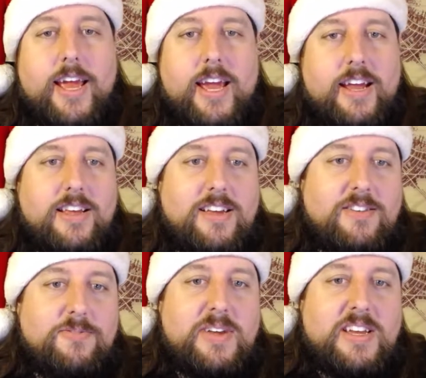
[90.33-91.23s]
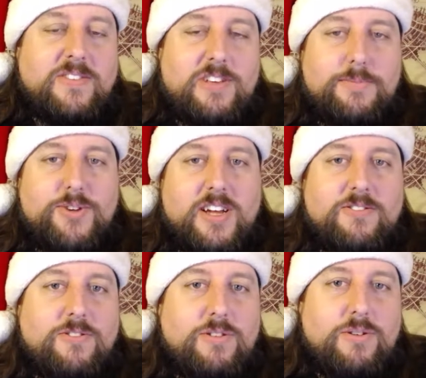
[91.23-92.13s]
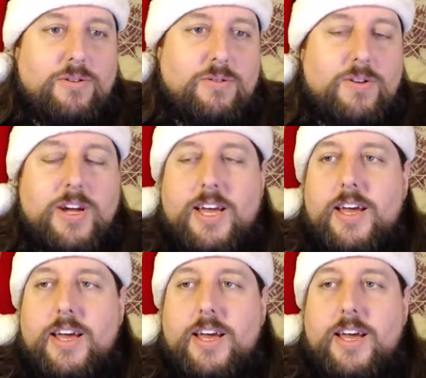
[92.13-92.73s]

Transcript: And he is being subject to